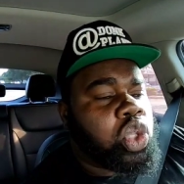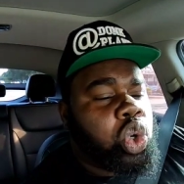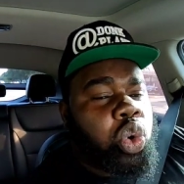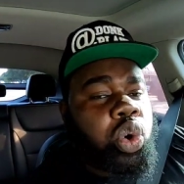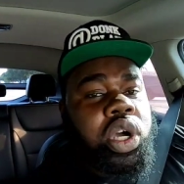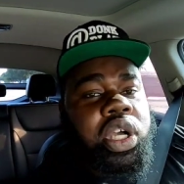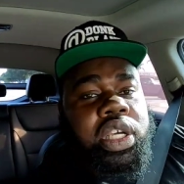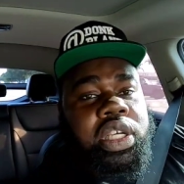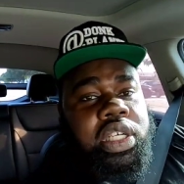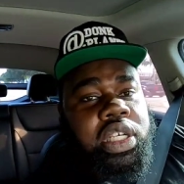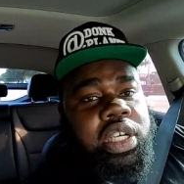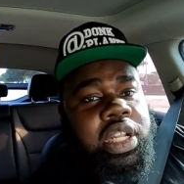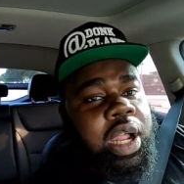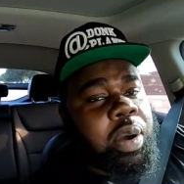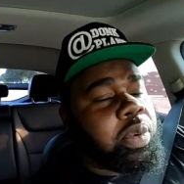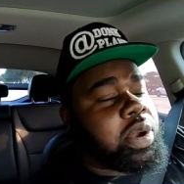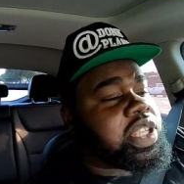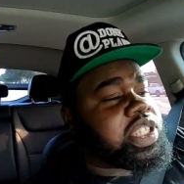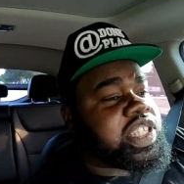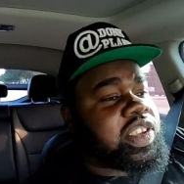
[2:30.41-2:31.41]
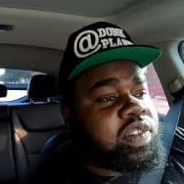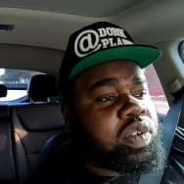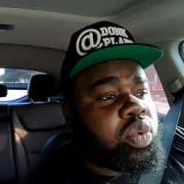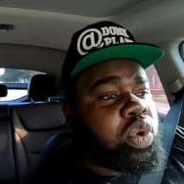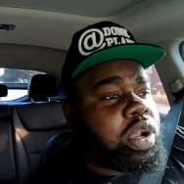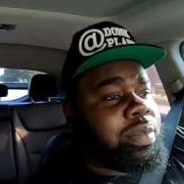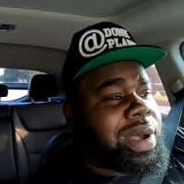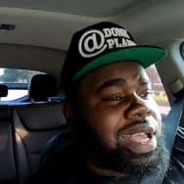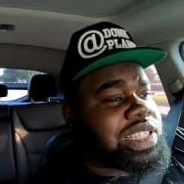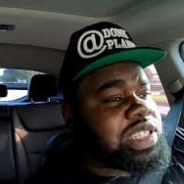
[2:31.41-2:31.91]
doing good. I wanna see every
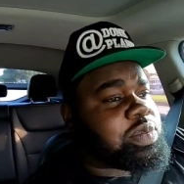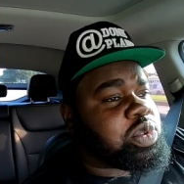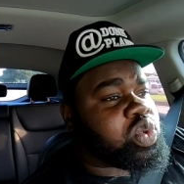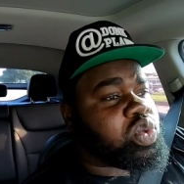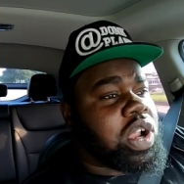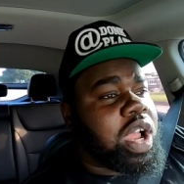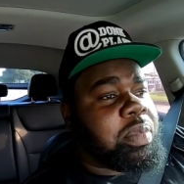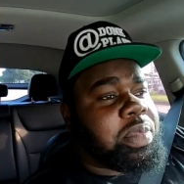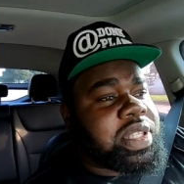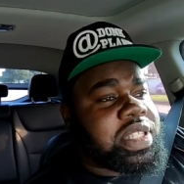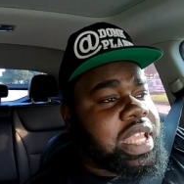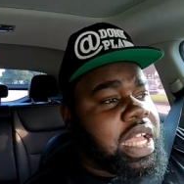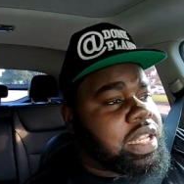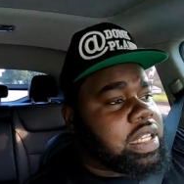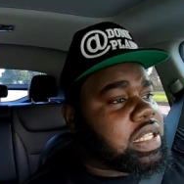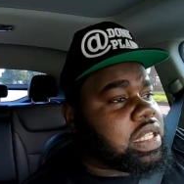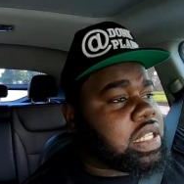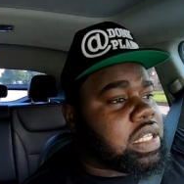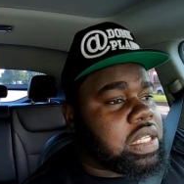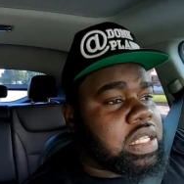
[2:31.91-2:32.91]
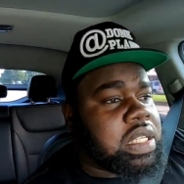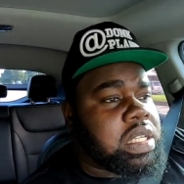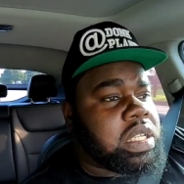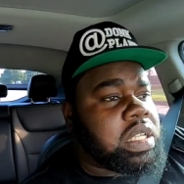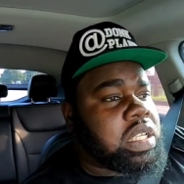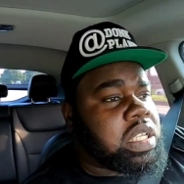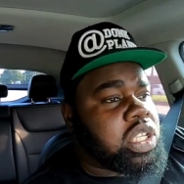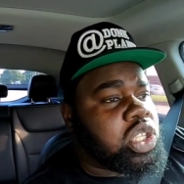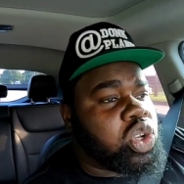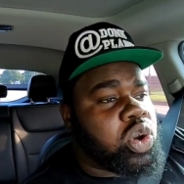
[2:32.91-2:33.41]
one of my subscribers out there,
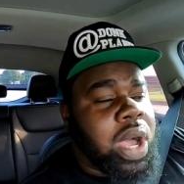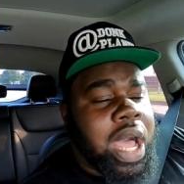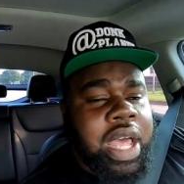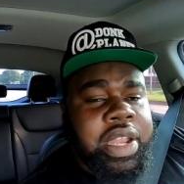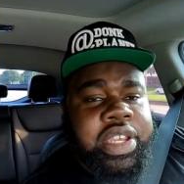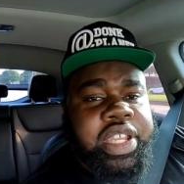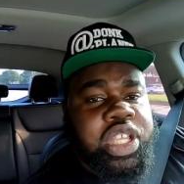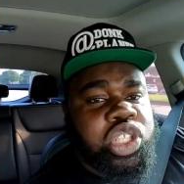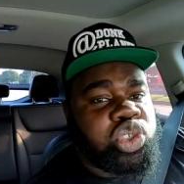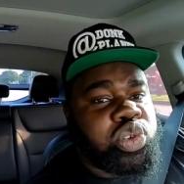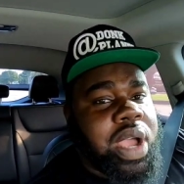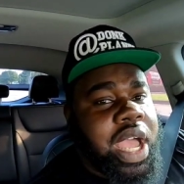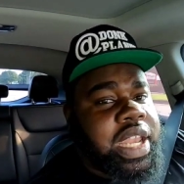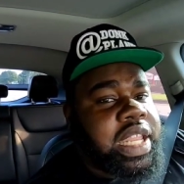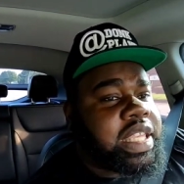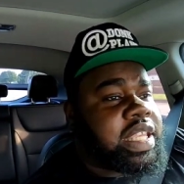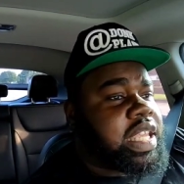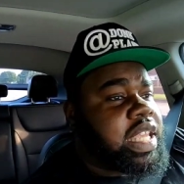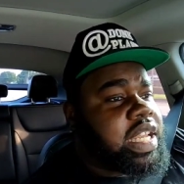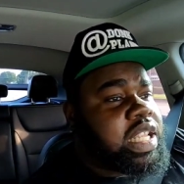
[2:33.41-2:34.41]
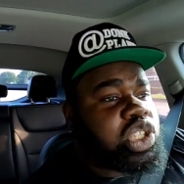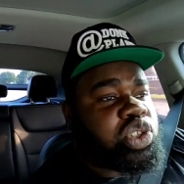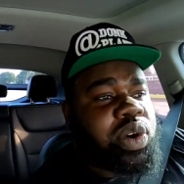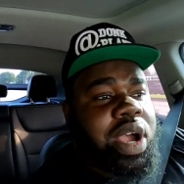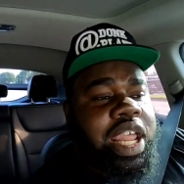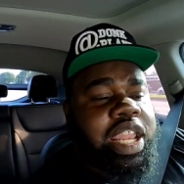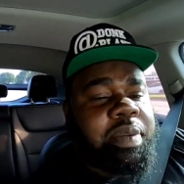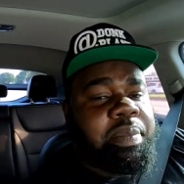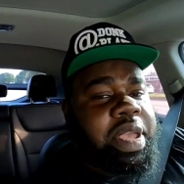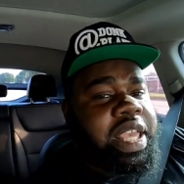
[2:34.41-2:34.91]
you know, out there trying to get it,
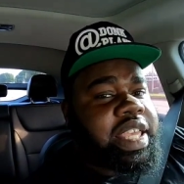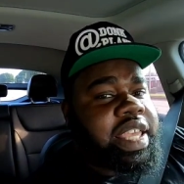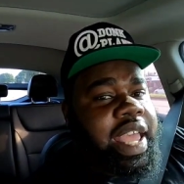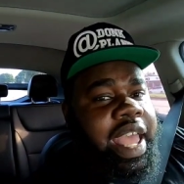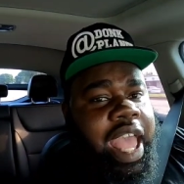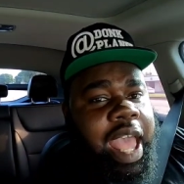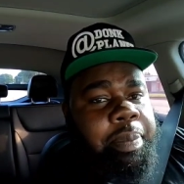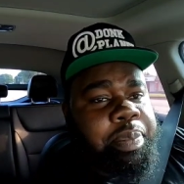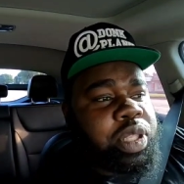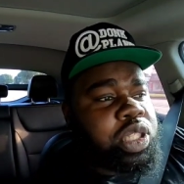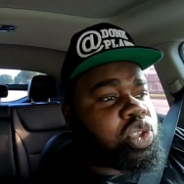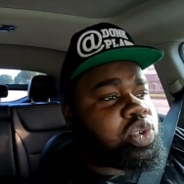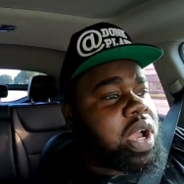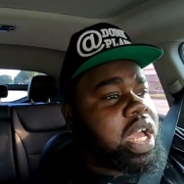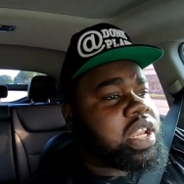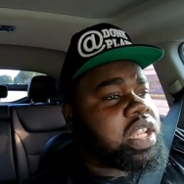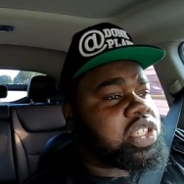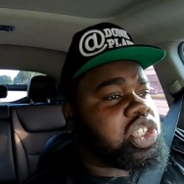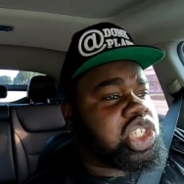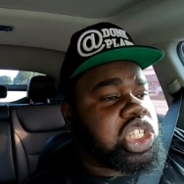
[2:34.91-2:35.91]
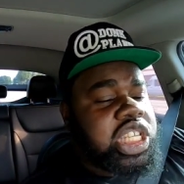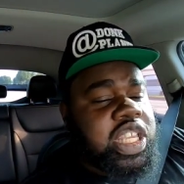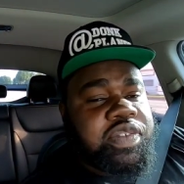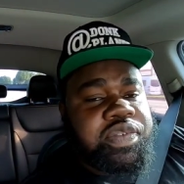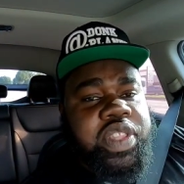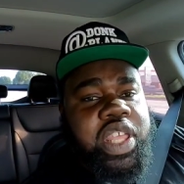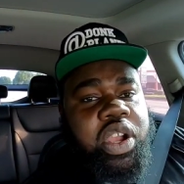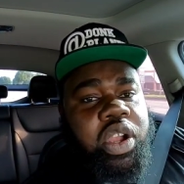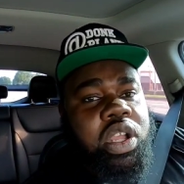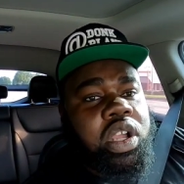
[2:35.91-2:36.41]
trying to make it happen, trying to
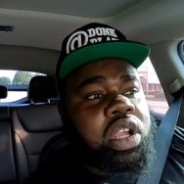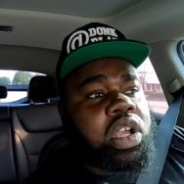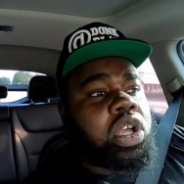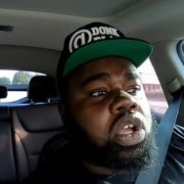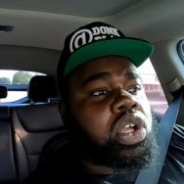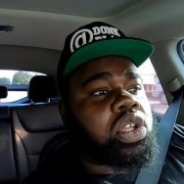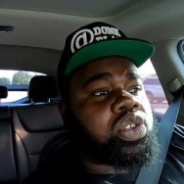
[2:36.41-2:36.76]
achieve their